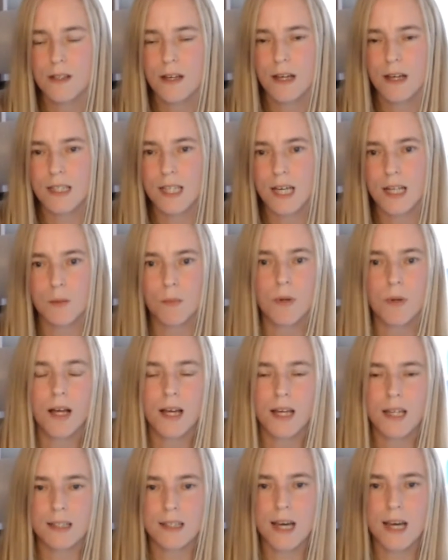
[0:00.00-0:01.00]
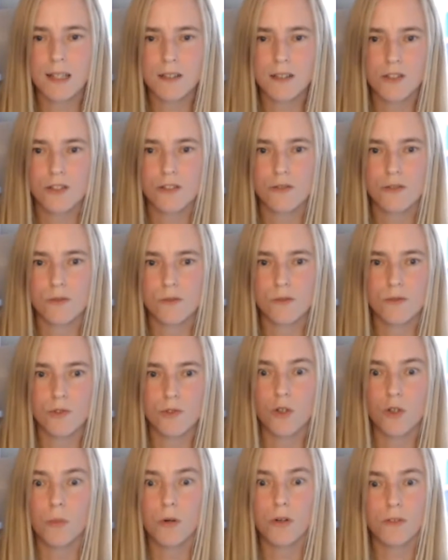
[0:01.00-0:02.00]
and then applying that to
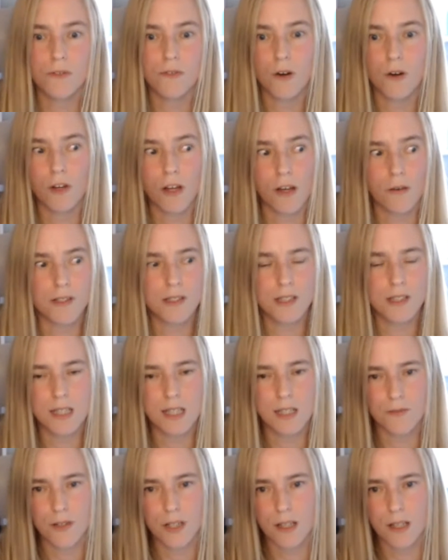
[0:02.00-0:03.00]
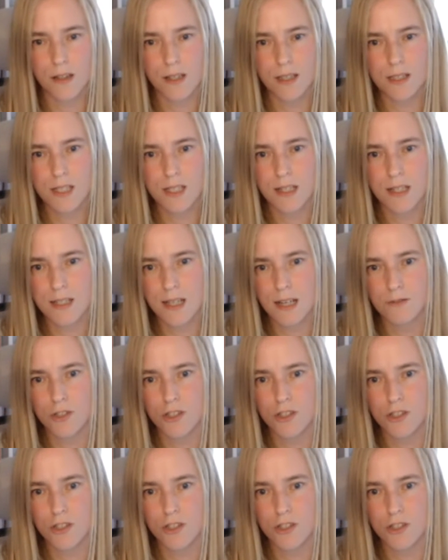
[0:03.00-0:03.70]
your portfolio and seeing if anything stands out